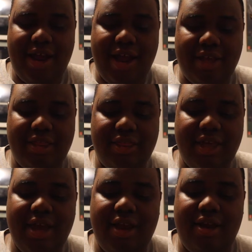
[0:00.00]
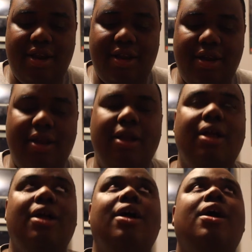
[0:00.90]
And then
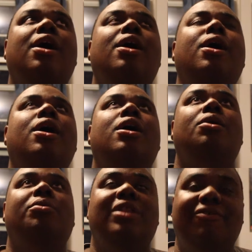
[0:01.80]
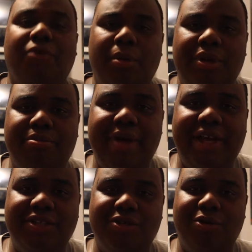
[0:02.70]
when they formed the
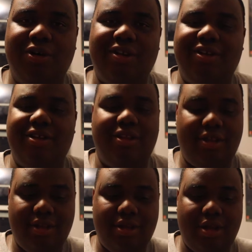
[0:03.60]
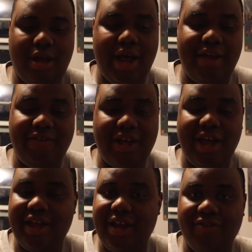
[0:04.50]
Megazord,
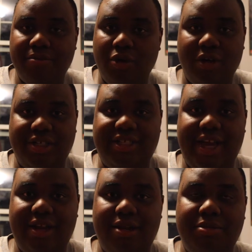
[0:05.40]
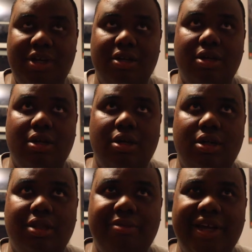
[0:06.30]
I got even more excited. I mean,
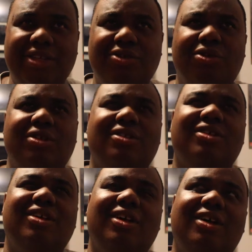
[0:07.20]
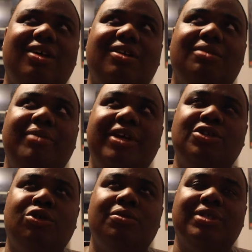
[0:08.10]
the Megazord
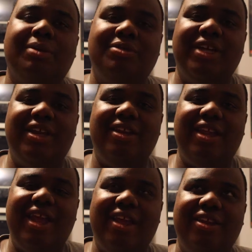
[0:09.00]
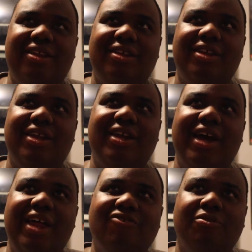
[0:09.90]
was updated, and it
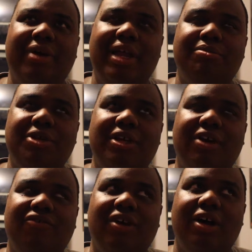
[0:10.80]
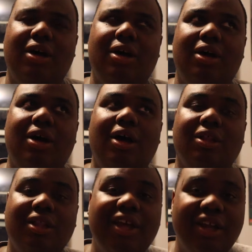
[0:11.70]
kind of reminded me of a
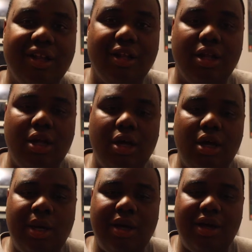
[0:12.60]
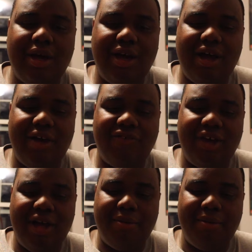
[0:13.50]
little of